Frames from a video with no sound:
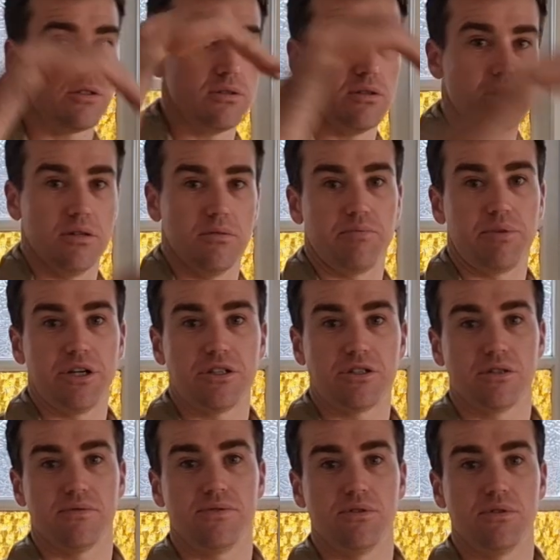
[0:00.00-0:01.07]
to the
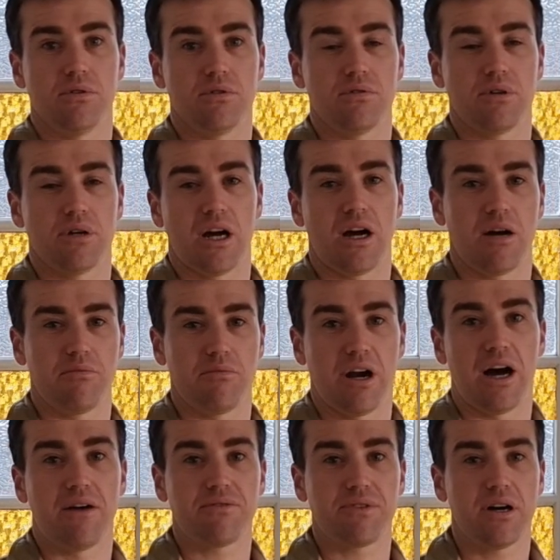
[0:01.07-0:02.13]
pitch of your
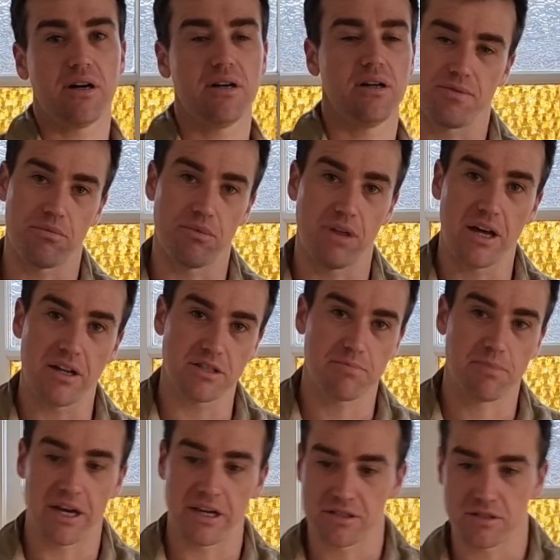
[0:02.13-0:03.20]
rafter, from that
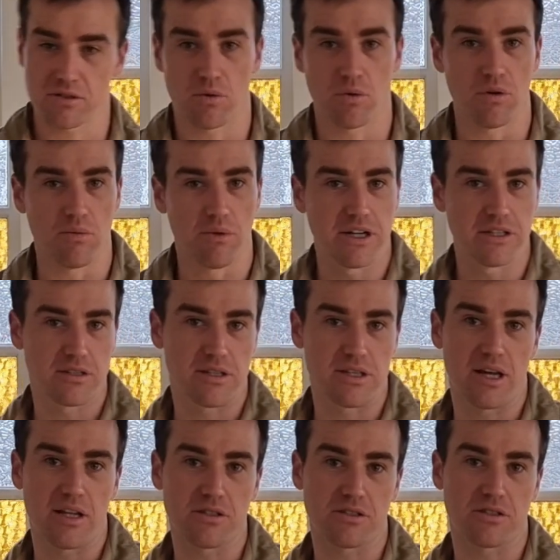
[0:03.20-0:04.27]
space all the way to
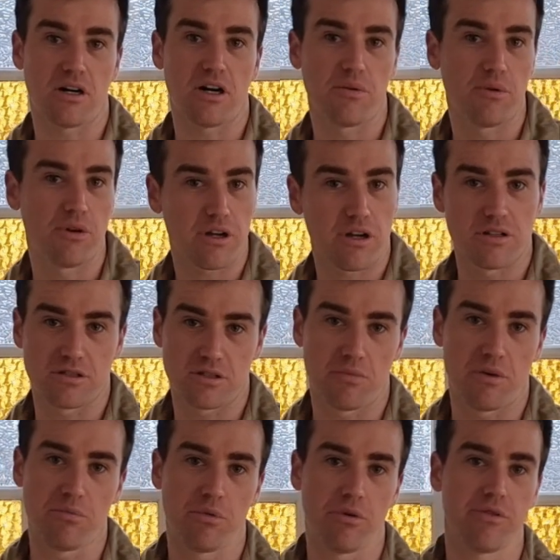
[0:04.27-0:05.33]
the other side where it goes to
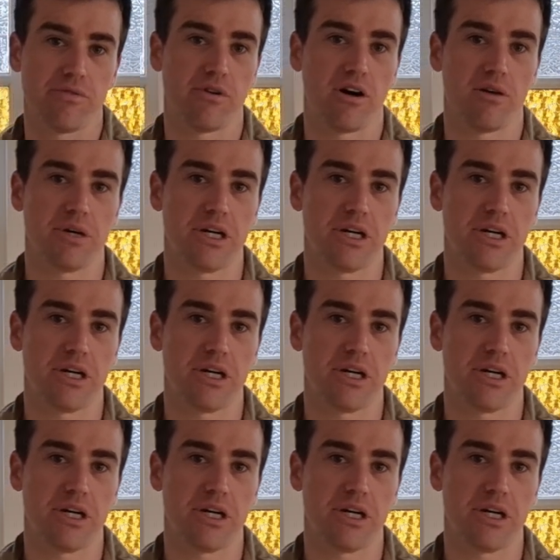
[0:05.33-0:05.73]
1.5